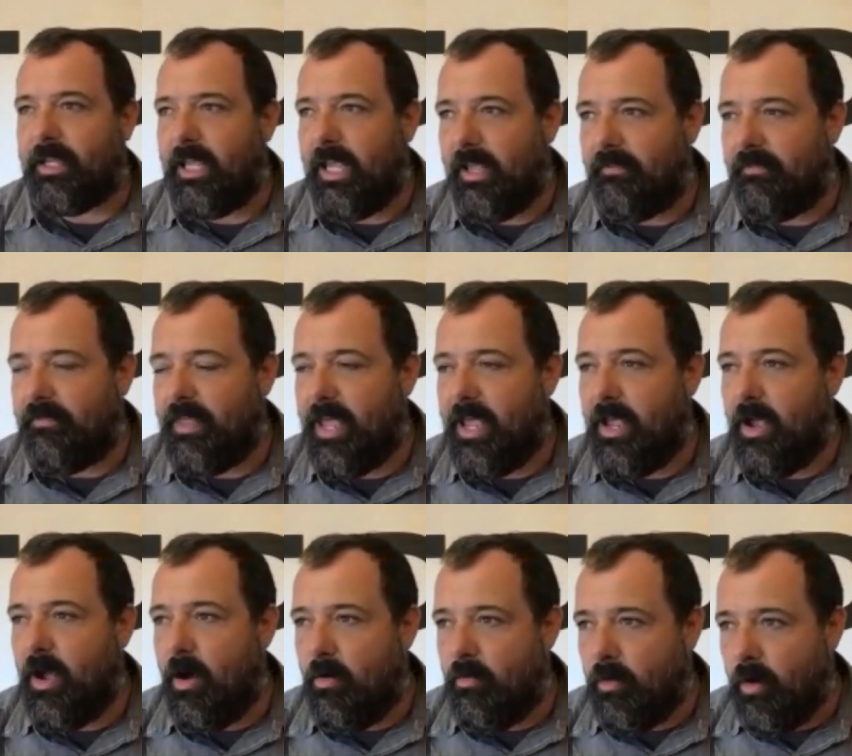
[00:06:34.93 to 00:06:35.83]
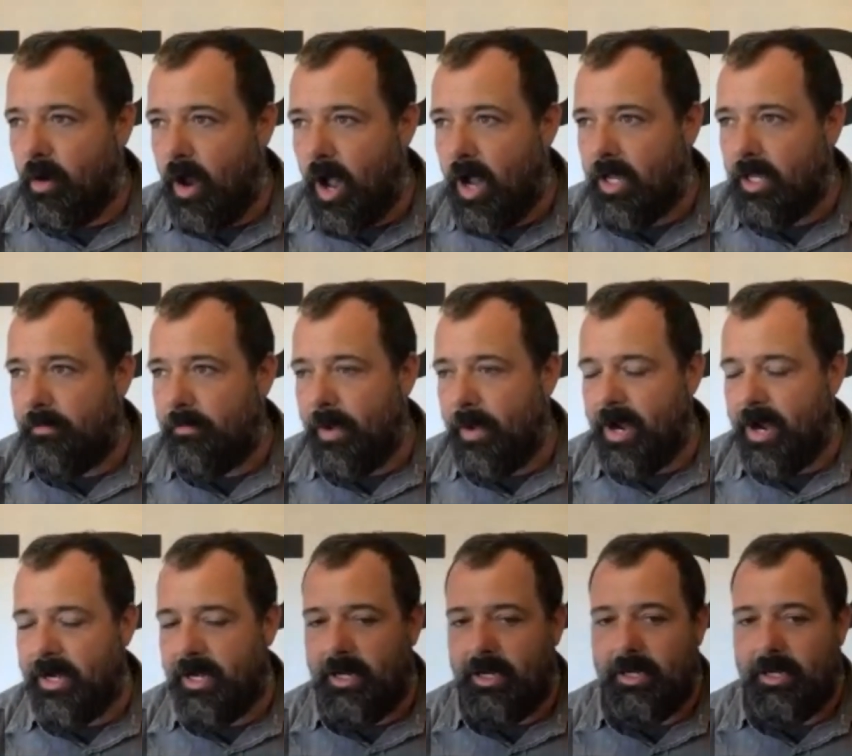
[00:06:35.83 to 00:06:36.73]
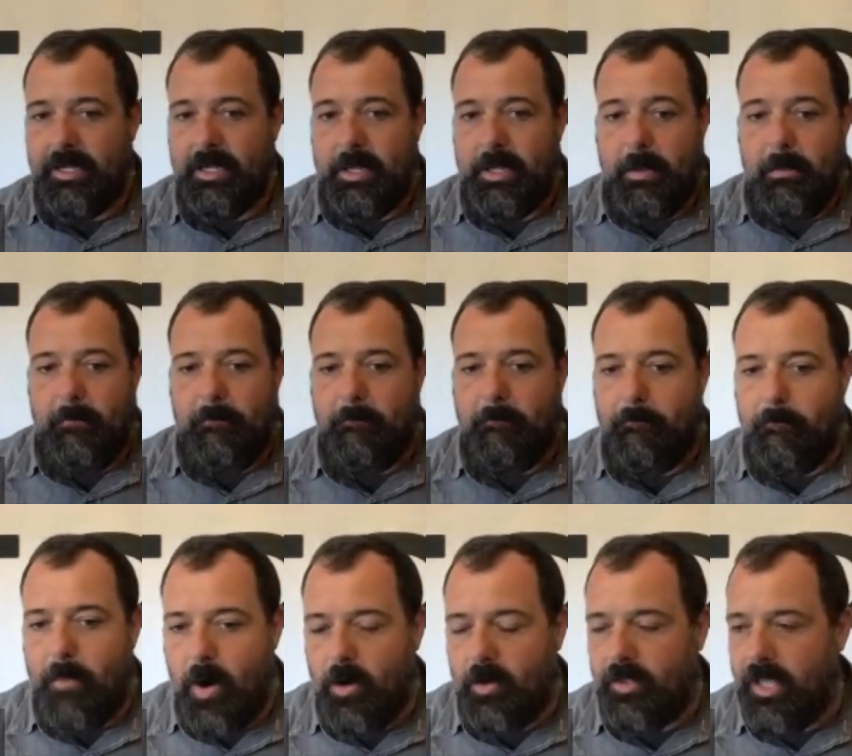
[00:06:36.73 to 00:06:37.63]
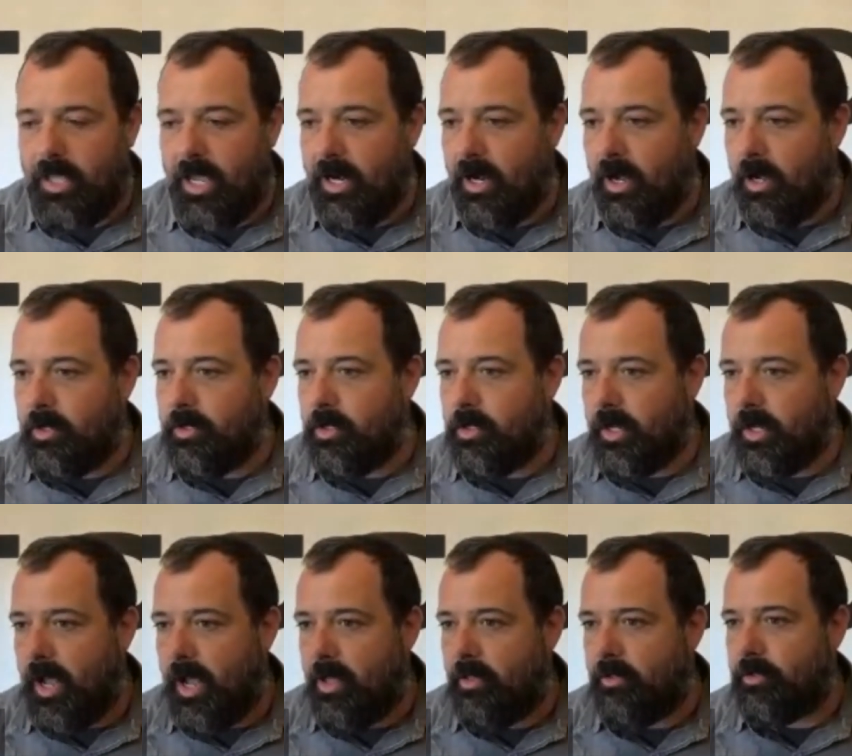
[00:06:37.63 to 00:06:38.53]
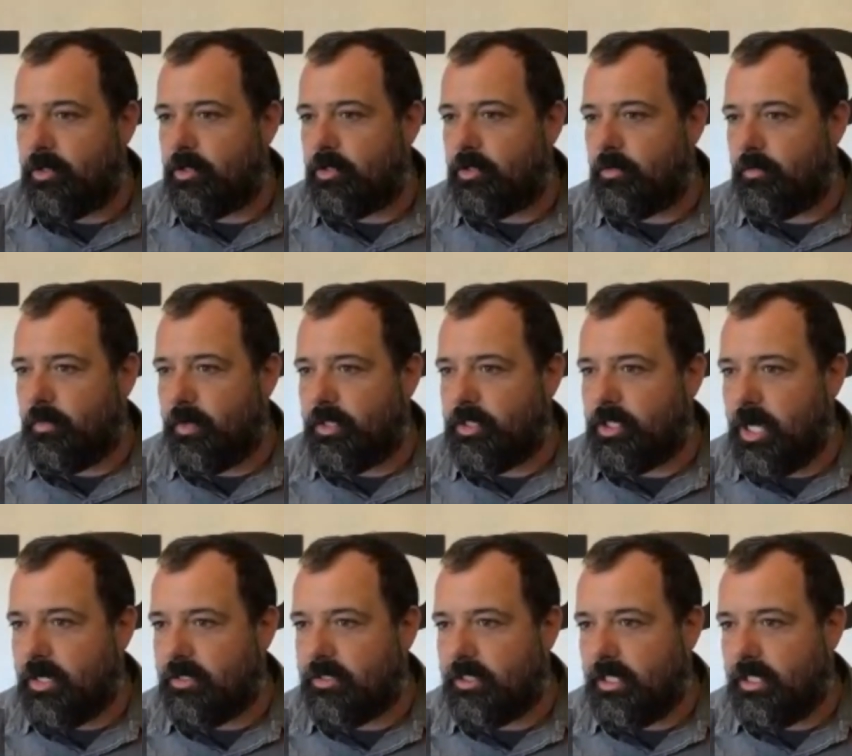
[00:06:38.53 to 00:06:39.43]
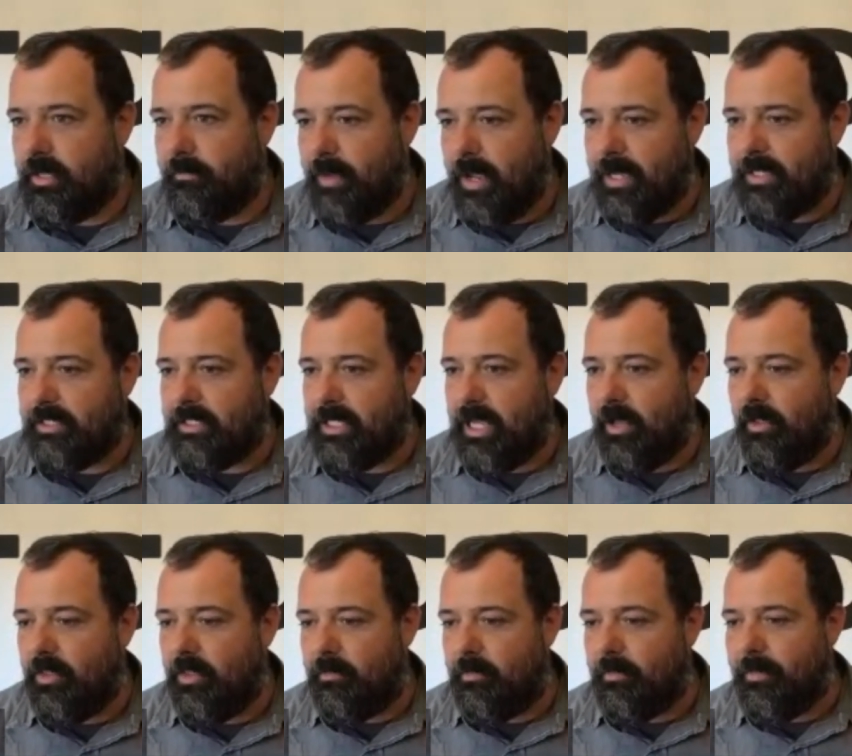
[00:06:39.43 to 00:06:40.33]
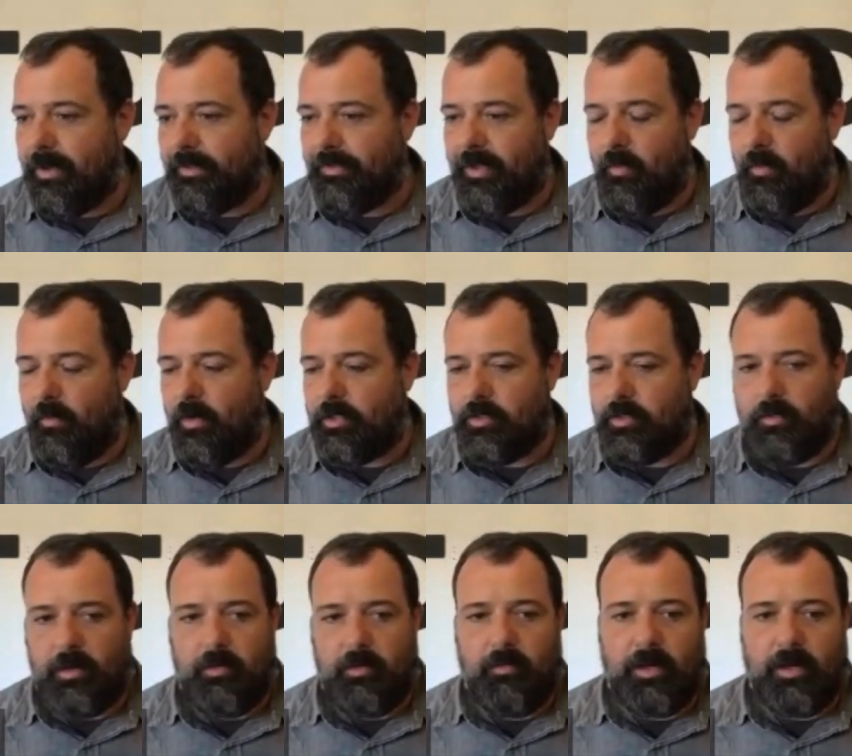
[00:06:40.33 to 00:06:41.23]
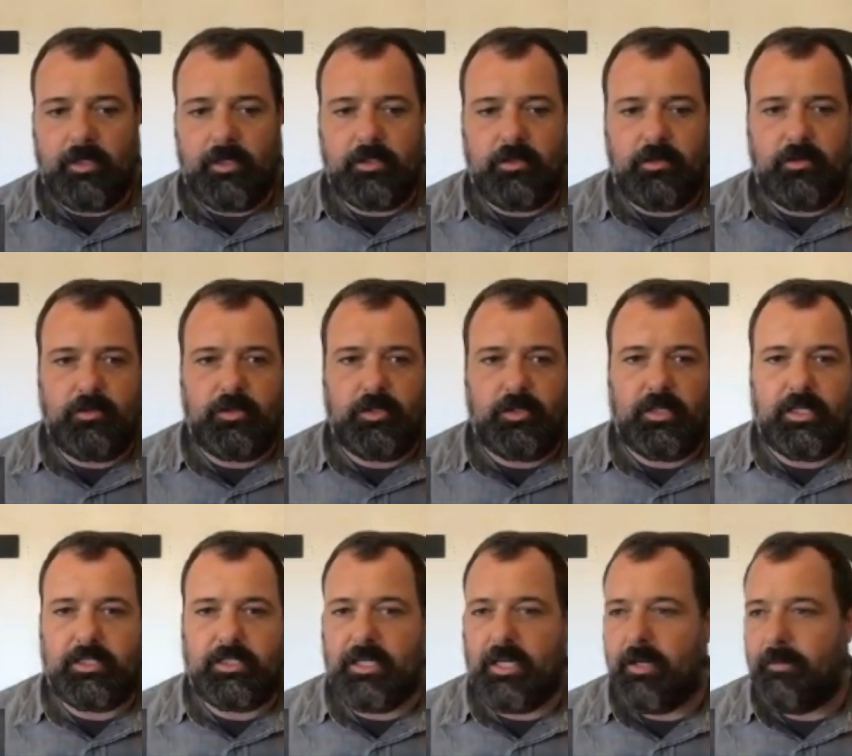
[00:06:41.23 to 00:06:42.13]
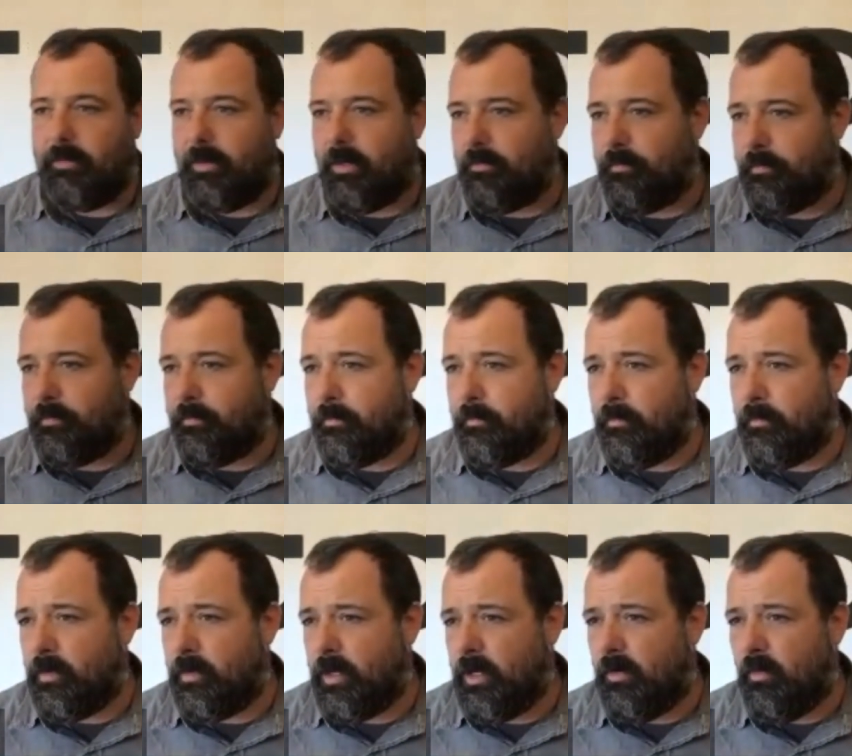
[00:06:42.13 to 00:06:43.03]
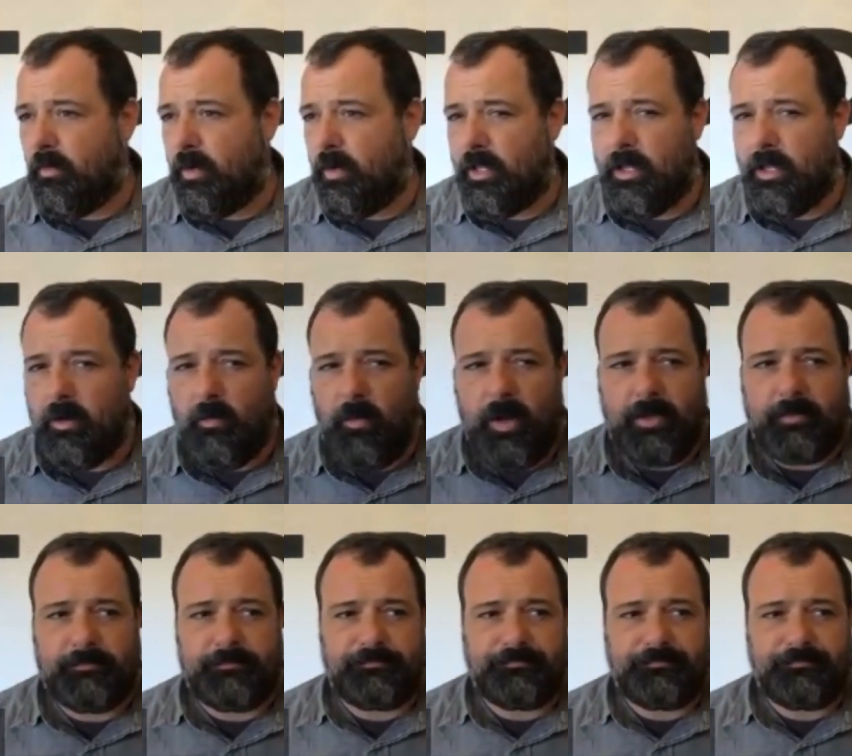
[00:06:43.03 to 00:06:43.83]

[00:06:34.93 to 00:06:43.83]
If they owner occupied it, mark that on your calendar to reach out to them and tell them about that 121 exclusion that's going to be, you know, whittling away.